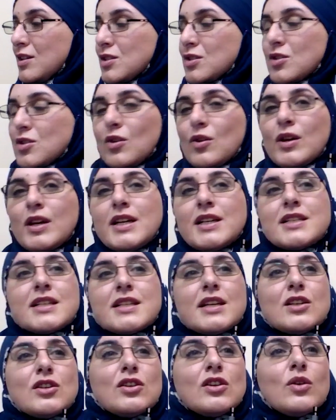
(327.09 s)
So he
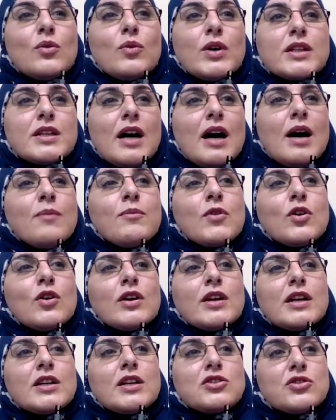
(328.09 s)
said, you know what? I'm
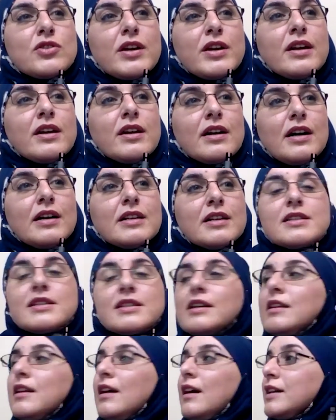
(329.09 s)
going to drink
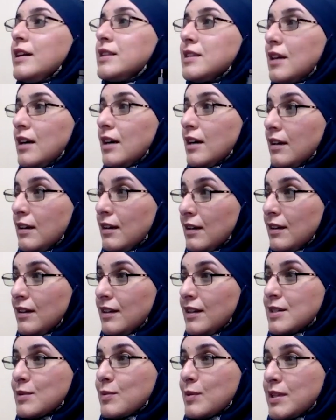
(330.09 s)
until I die.
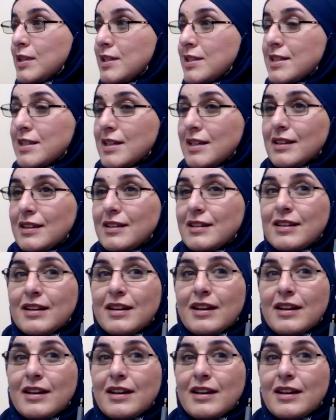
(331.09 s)
That's what he said.